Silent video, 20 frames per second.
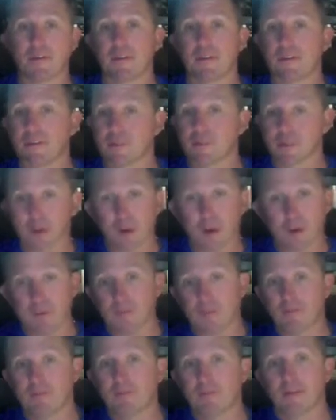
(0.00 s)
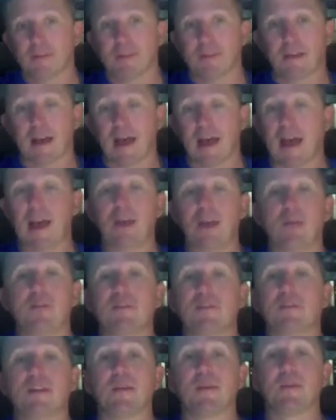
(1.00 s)
So I always
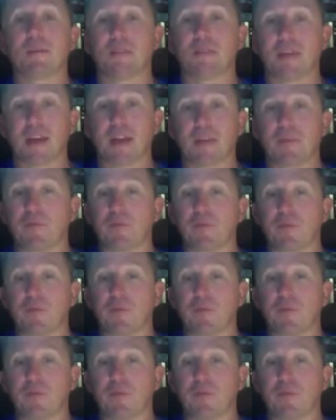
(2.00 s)
double check before